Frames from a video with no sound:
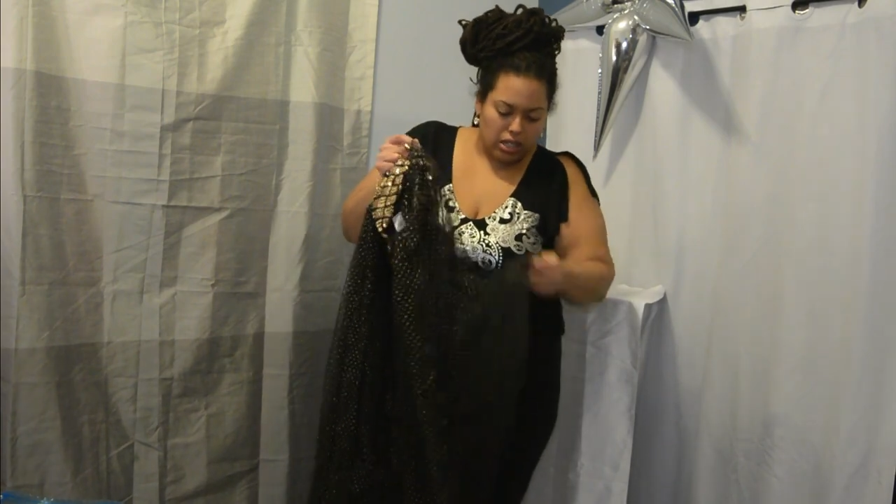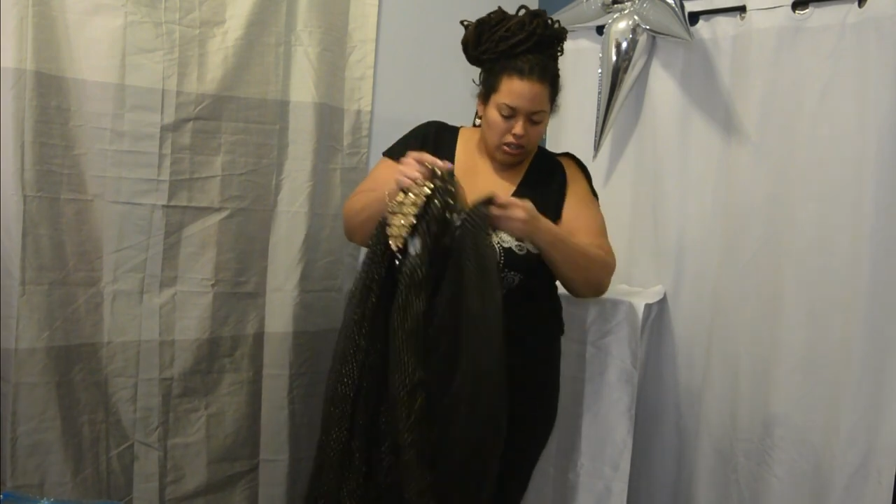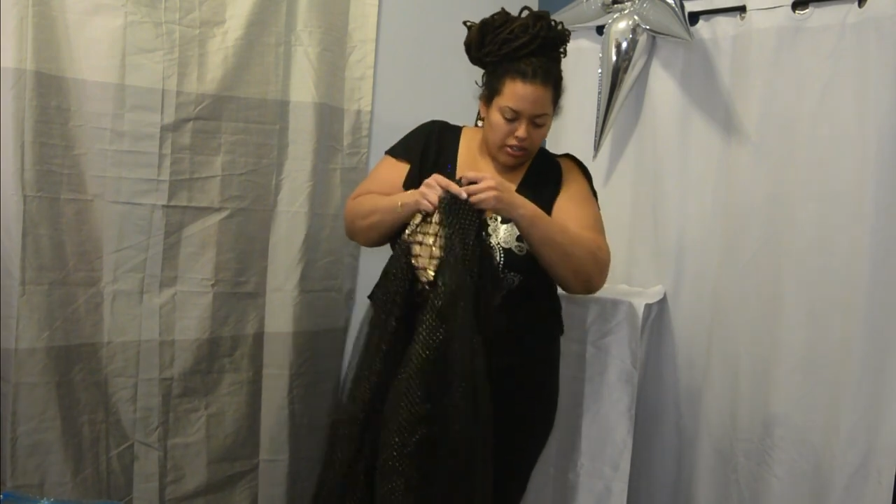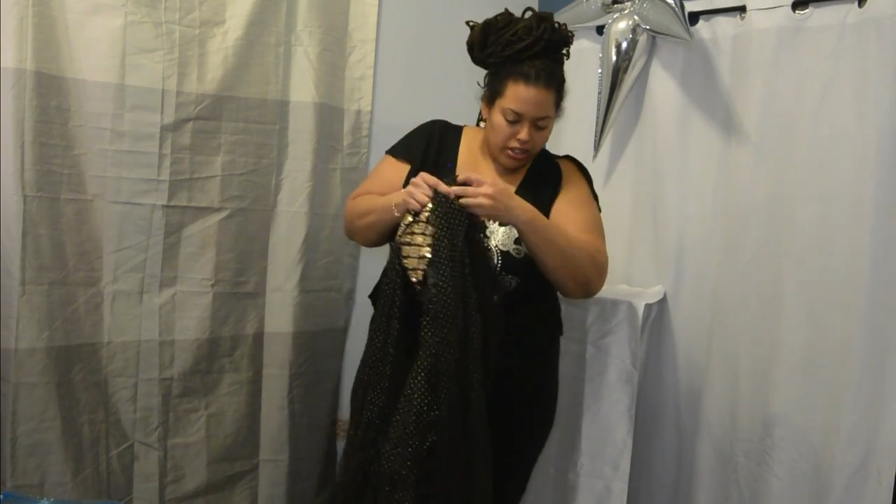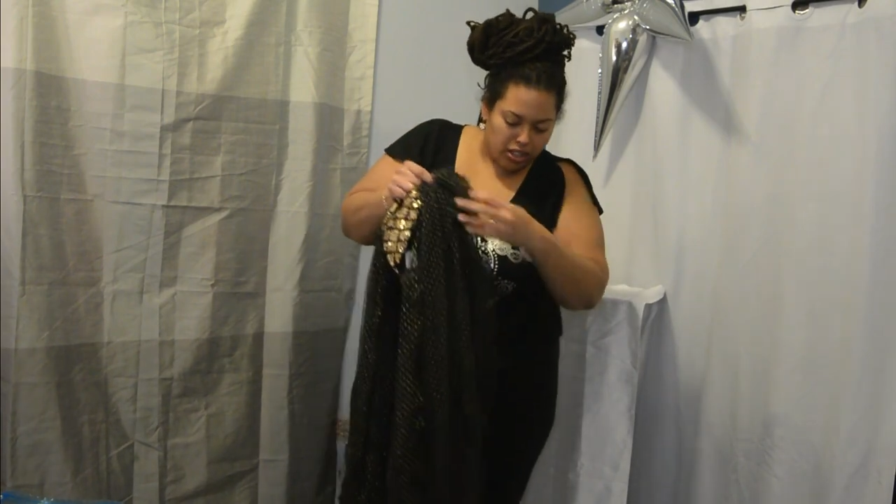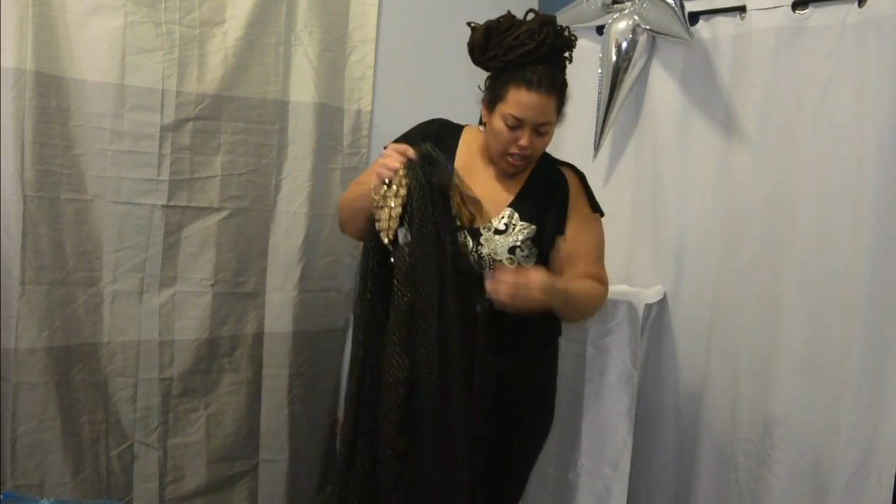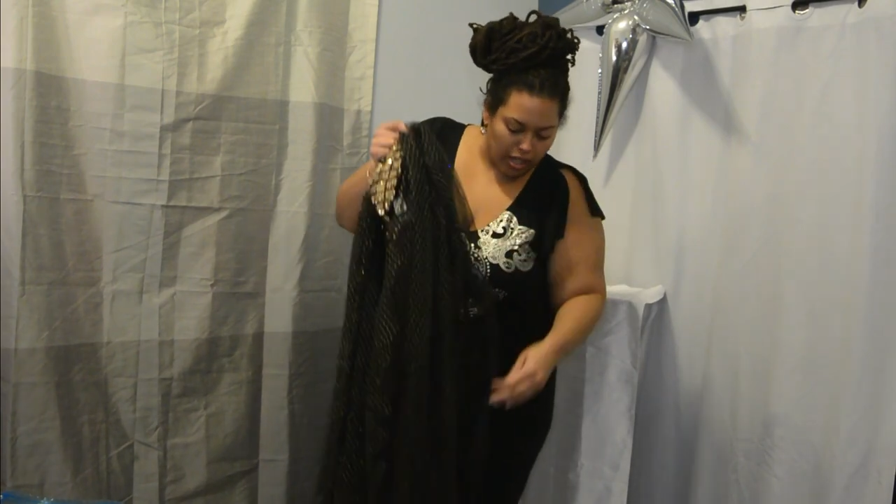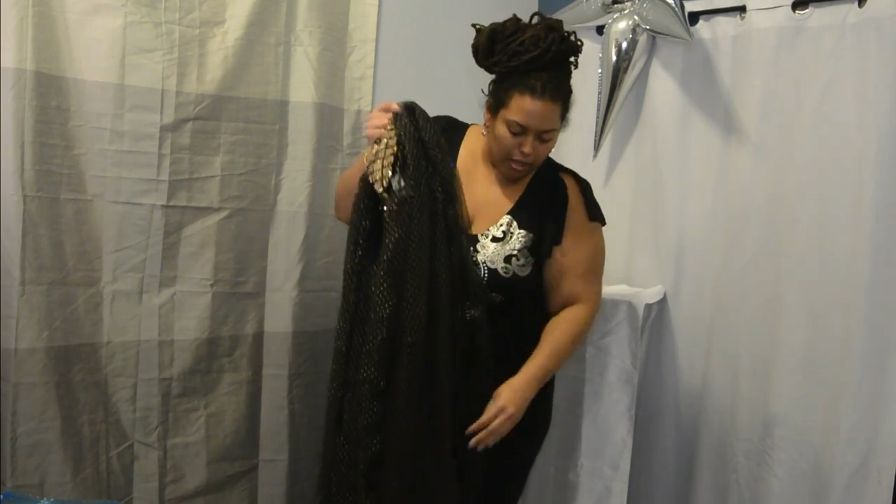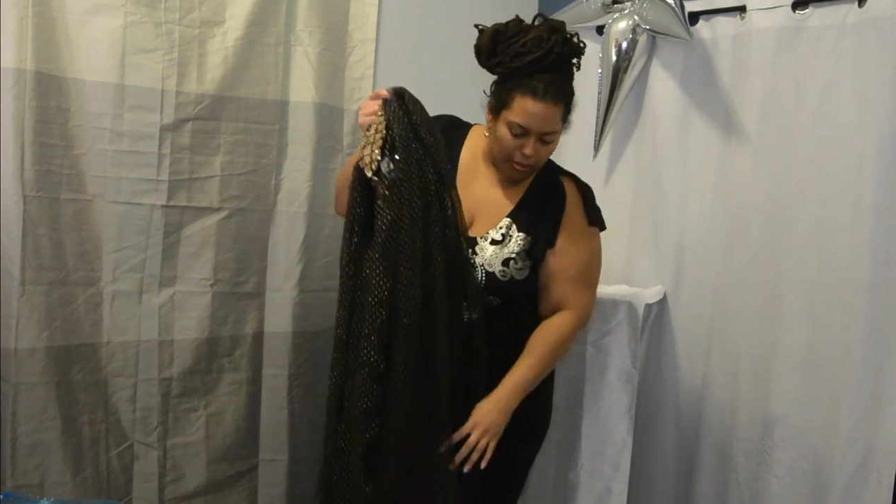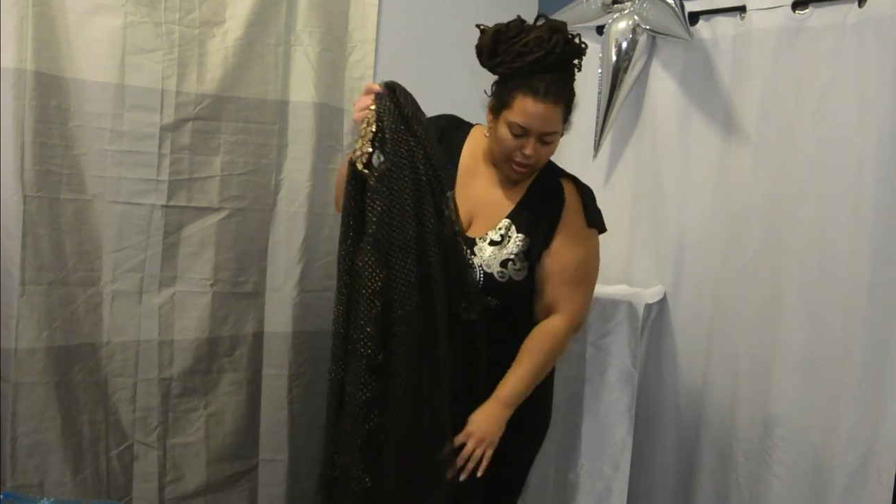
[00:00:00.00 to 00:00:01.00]
On the
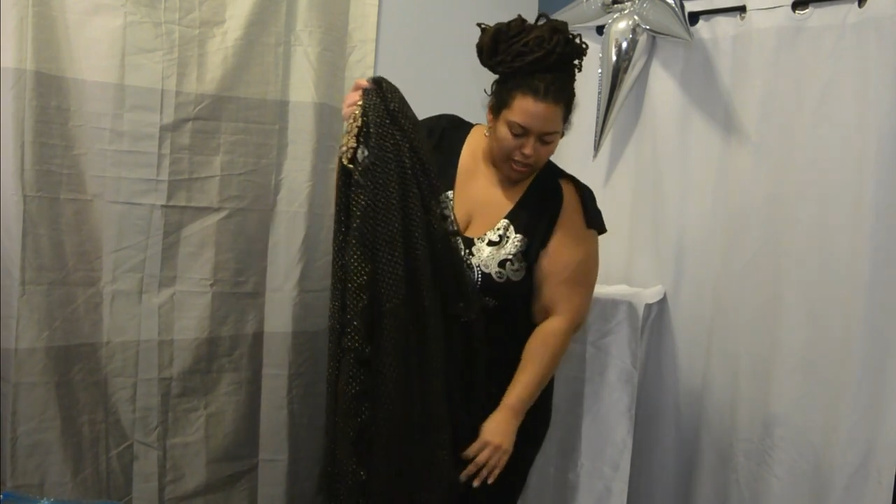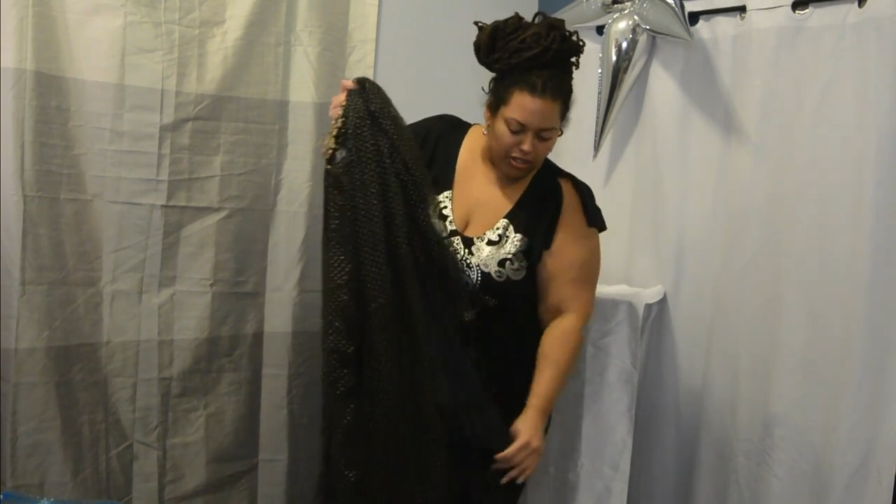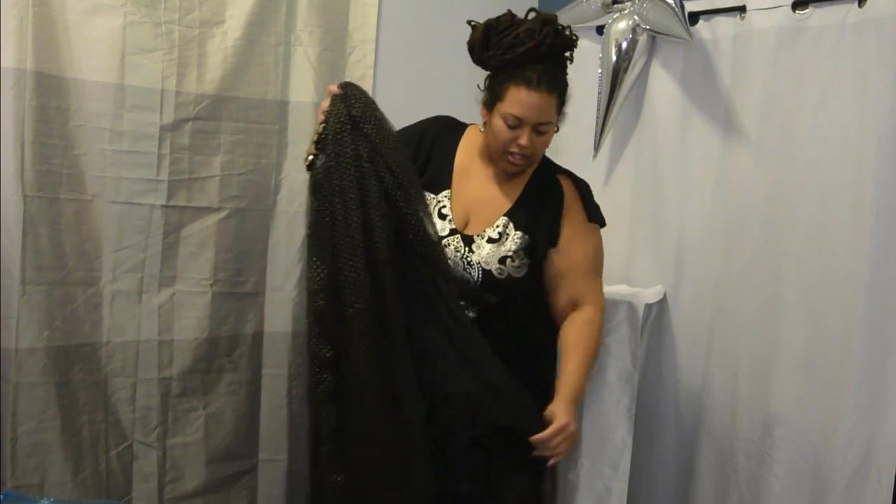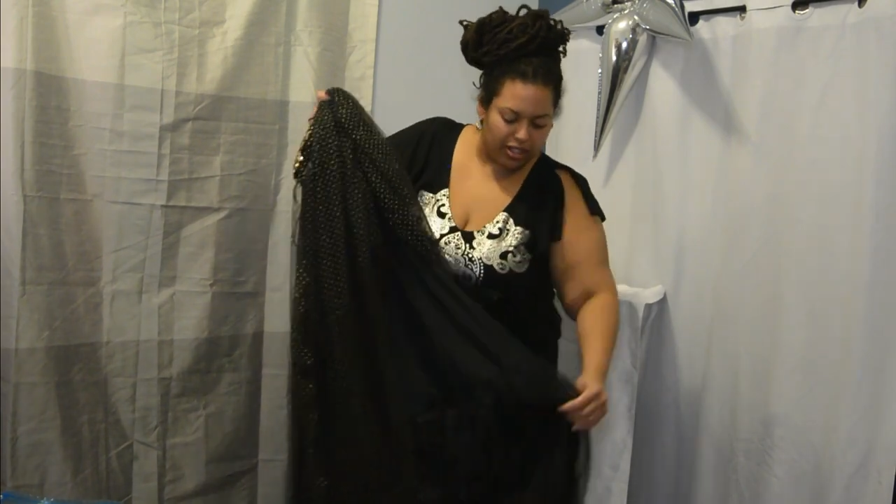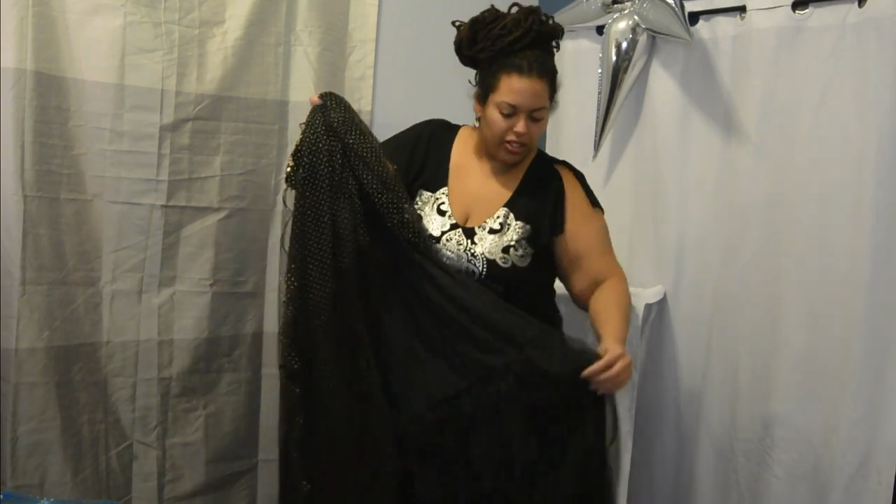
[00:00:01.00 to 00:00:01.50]
top, underneath